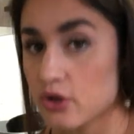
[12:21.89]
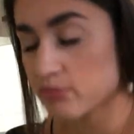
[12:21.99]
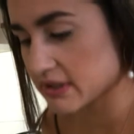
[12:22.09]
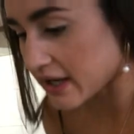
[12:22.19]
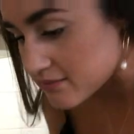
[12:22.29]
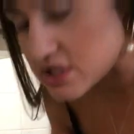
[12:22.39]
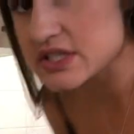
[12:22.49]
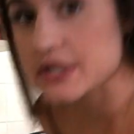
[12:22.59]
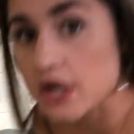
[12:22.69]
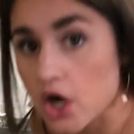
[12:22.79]
but now I'm just
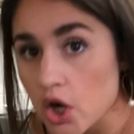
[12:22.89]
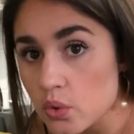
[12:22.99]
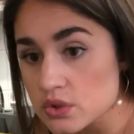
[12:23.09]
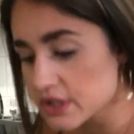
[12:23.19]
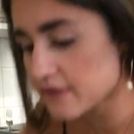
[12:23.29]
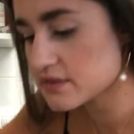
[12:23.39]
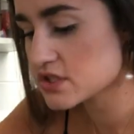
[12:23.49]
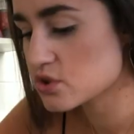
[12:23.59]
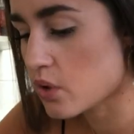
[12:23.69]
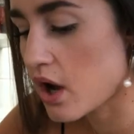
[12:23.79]
gonna awkwardly have to
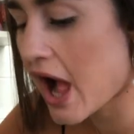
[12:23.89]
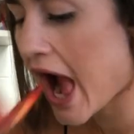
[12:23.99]
squat.